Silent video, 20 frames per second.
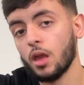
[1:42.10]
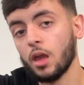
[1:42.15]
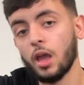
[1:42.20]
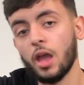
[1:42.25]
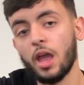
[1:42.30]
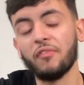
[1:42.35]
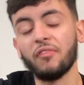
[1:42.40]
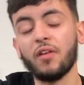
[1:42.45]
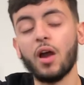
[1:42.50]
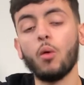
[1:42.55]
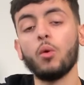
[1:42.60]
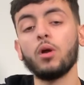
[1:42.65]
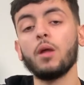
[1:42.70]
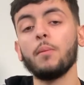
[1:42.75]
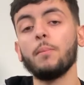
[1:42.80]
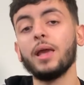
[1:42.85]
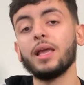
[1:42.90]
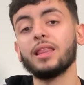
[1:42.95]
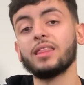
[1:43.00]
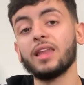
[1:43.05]
If I want to
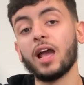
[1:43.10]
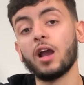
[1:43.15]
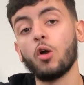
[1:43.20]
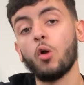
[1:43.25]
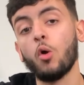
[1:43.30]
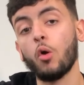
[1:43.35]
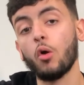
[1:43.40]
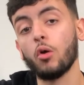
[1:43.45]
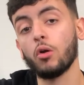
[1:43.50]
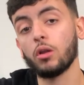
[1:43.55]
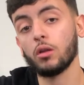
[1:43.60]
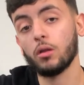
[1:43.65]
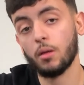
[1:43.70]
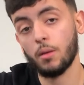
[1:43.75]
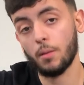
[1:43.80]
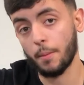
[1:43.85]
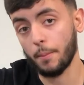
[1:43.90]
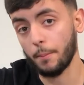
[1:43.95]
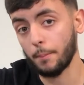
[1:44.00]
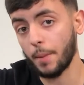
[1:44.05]
make that chord
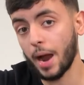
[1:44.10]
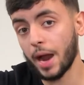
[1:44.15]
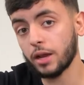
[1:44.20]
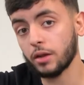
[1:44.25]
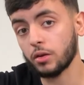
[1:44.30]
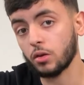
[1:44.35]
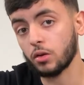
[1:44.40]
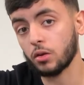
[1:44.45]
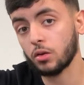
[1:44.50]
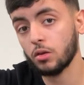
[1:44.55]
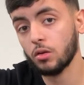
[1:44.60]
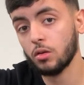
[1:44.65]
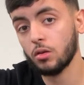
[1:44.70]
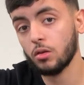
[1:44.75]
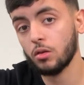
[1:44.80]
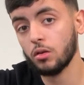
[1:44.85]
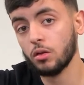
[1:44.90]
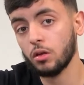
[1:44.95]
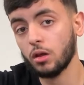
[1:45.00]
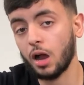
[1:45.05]
minor,
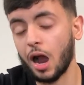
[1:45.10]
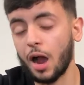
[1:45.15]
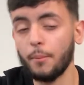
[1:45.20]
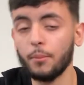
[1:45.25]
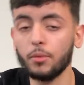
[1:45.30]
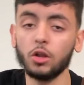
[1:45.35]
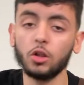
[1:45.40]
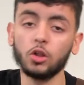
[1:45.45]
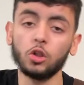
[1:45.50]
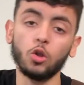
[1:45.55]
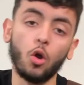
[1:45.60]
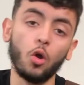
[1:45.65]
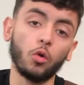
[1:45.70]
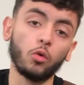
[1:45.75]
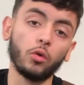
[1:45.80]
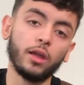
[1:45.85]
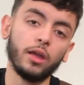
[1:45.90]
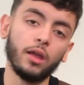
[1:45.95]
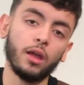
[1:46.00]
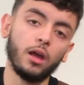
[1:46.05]
I'm going to
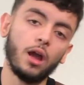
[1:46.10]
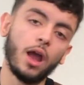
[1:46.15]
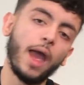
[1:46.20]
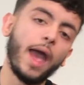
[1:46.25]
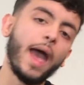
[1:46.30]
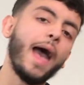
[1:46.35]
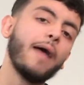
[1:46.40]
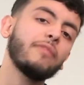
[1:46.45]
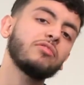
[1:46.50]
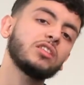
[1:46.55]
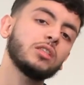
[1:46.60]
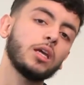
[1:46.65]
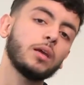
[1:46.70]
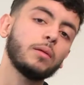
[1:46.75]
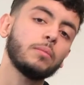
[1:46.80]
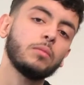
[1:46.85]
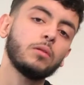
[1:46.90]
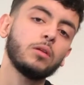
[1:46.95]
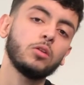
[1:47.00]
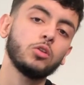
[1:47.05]
lower it a half
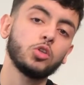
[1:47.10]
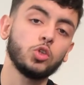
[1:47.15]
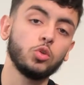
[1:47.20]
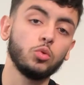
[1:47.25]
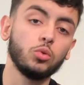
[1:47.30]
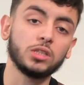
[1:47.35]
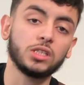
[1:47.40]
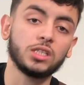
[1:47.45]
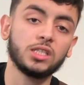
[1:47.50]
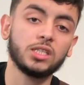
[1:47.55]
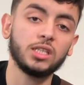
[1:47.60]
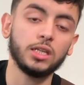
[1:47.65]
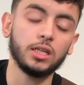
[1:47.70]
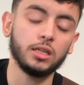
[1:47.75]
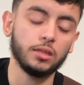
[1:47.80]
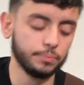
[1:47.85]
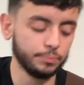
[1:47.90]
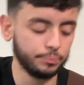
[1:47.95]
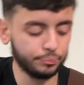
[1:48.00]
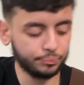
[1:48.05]
step to a
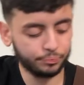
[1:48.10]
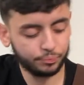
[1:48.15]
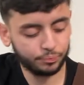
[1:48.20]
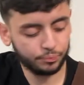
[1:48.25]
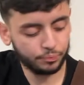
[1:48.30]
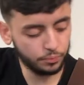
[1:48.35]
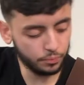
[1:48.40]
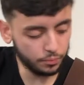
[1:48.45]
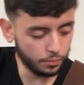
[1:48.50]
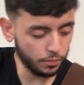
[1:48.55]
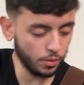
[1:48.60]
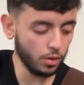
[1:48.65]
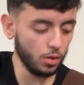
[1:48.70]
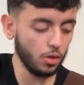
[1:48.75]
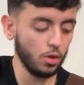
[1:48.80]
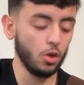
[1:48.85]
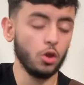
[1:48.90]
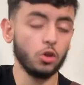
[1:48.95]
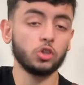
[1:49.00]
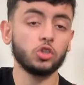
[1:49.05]
C.
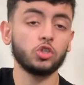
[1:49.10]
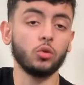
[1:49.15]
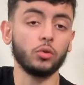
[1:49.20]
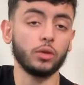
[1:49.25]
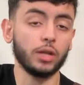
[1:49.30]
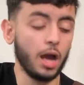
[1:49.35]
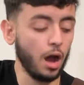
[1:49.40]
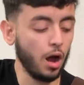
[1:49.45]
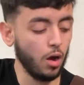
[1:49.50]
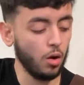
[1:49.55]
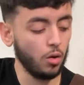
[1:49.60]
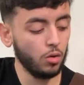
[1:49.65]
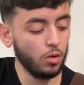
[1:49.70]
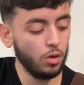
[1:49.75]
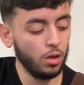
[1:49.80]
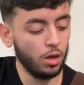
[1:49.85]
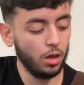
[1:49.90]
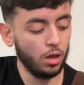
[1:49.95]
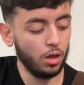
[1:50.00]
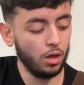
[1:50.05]
So now,
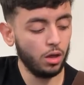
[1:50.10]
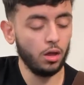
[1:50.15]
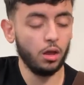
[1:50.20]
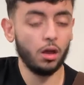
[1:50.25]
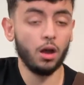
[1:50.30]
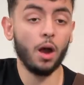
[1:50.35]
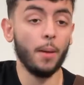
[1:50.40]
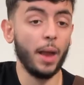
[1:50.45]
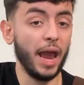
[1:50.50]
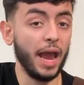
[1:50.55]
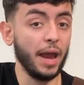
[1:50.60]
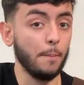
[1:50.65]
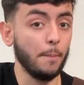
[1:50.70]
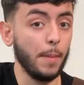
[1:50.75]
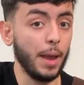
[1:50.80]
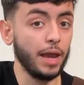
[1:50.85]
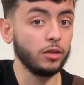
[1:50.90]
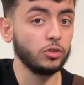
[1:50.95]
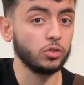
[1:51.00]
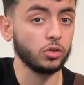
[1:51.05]
an A
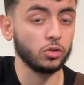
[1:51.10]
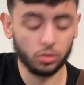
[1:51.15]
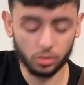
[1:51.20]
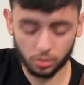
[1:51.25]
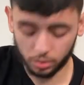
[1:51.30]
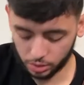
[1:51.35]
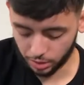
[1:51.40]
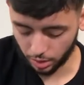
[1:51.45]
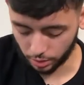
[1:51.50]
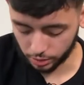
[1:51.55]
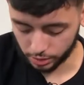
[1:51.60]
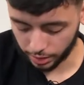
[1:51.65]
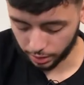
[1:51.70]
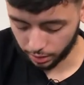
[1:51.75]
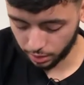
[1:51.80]
major sounds like